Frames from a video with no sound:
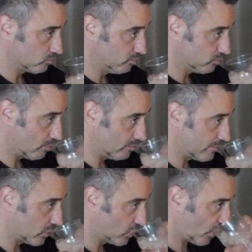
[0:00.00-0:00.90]
what's
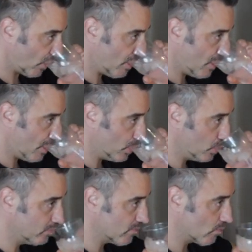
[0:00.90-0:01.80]
your, you know, your point of
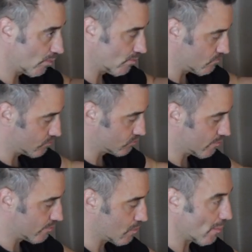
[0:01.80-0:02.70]
view, your ideas
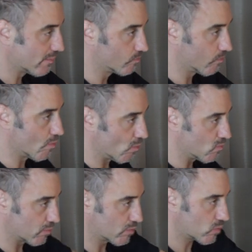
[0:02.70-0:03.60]
about weight maintenance
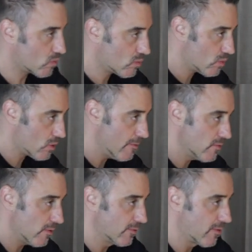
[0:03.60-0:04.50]
and taking care of
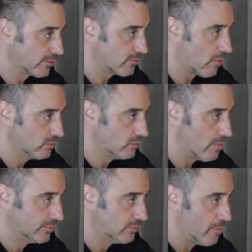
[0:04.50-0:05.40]
yourself and eating healthy and all that
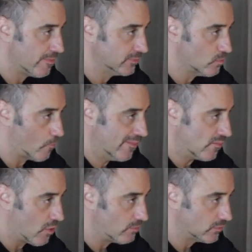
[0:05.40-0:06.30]
kind of stuff? You want
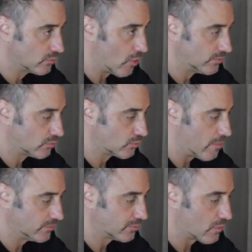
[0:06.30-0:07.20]
to talk about that a little bit?
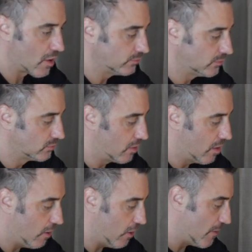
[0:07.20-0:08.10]

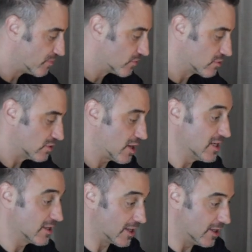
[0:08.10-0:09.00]
Oh, what I'm
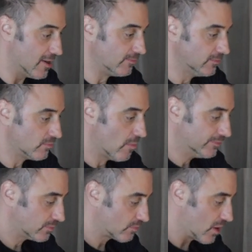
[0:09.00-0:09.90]
not again. Oh,
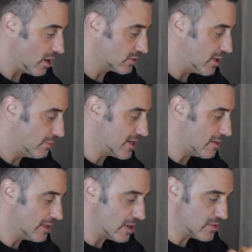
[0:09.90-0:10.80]
so
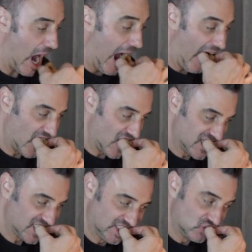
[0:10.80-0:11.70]
yeah,
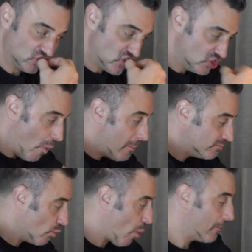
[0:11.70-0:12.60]
this is
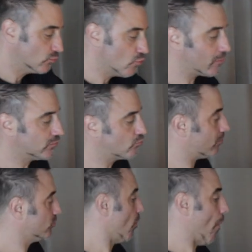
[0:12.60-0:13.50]
the after
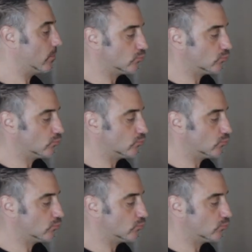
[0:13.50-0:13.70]
death.